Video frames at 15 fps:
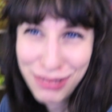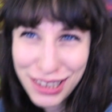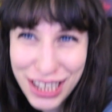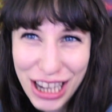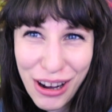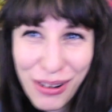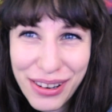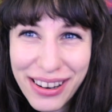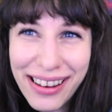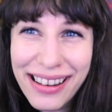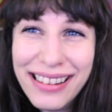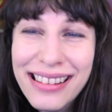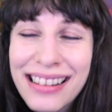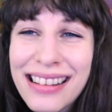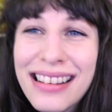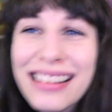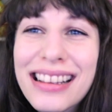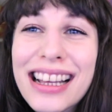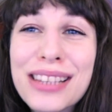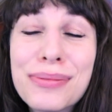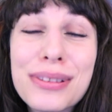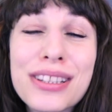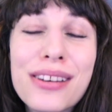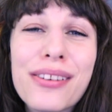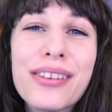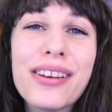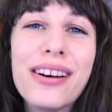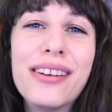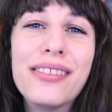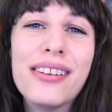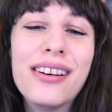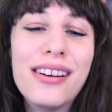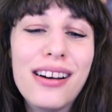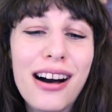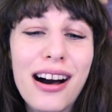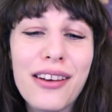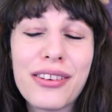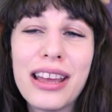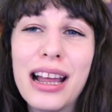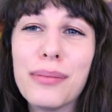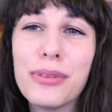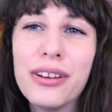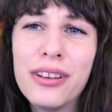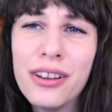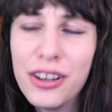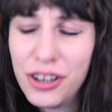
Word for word: what's going on. That's what's going on off camera.